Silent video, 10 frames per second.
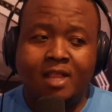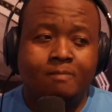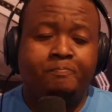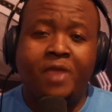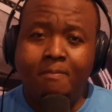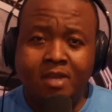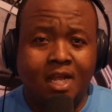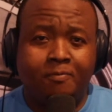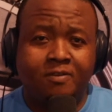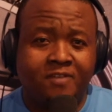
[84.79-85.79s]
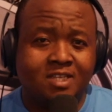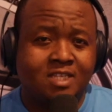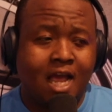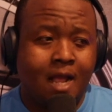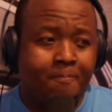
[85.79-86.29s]
But they meet up for the
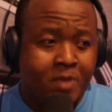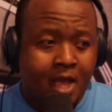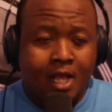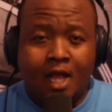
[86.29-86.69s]
first time.